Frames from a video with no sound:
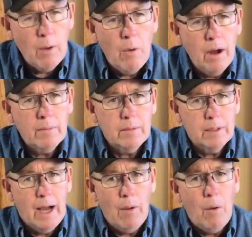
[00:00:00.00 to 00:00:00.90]
I, I
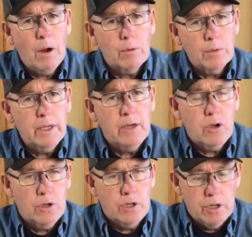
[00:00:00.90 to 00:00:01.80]
want I want to
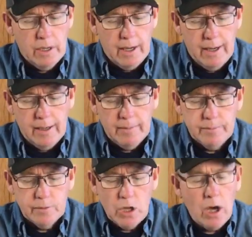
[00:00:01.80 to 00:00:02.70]
really
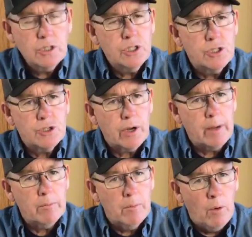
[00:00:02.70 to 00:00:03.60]
um,
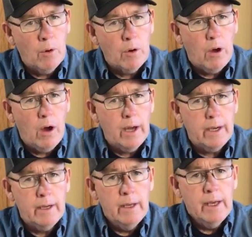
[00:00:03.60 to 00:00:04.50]
concentrate more
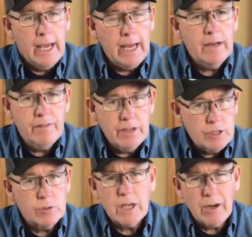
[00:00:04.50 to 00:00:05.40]
on
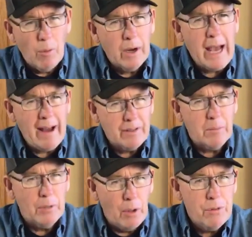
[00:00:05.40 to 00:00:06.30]
individuals. I don't want
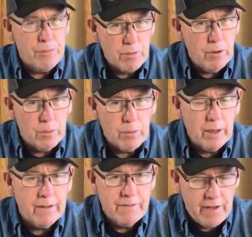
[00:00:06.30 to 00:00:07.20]
to have to blow through
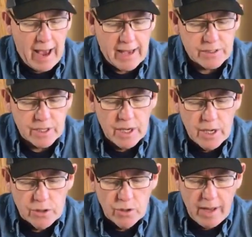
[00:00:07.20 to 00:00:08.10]
them really
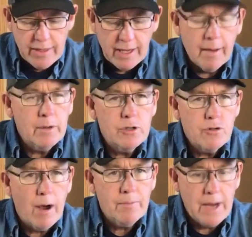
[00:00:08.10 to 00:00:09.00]
fast. So I think
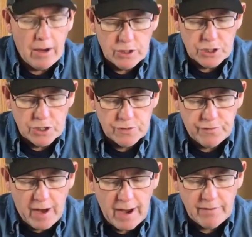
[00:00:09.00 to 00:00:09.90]
I'm going to drop down to
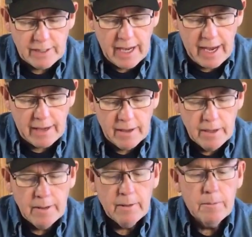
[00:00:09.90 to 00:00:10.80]
just five a
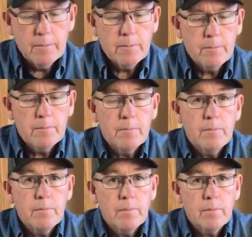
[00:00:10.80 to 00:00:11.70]
day. Chris Fuget
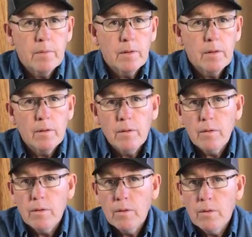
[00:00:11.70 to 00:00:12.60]
says, did you ever use
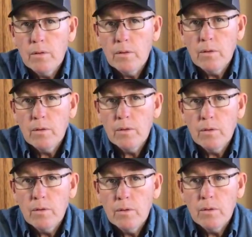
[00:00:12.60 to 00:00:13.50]
those handles I
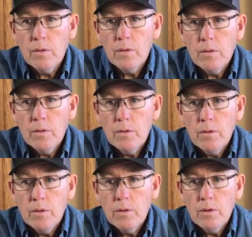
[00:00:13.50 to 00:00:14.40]
sent you?
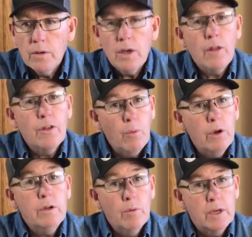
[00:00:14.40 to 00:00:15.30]
Those are the ones
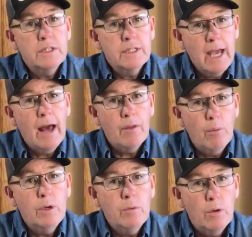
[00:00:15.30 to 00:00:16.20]
he made? The wooden ones.
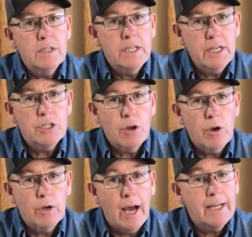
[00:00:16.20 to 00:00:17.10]
Yeah, the wooden ones
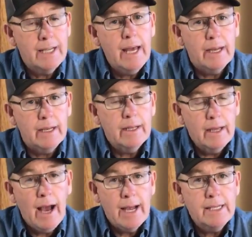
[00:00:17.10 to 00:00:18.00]
he turned. Mm-hmm. I
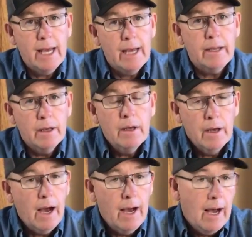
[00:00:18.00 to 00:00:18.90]
did. Yeah, I
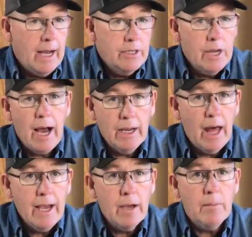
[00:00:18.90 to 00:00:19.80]
did. I, I,
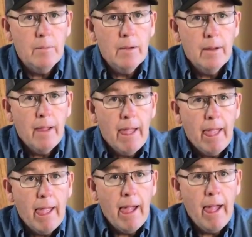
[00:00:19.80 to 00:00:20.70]
you I like them. You want to mess
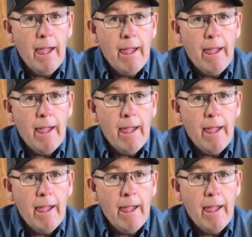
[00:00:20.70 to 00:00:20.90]
them up.